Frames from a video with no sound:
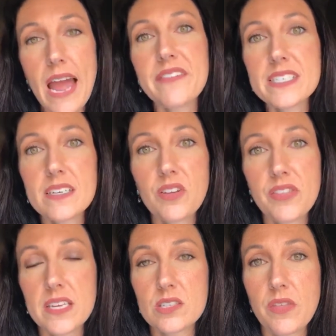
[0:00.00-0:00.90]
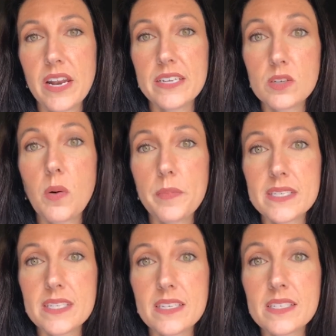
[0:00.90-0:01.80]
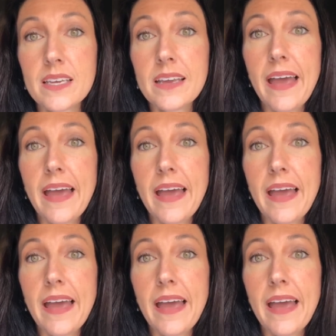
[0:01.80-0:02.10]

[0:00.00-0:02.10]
every single thing so that I don't miss it,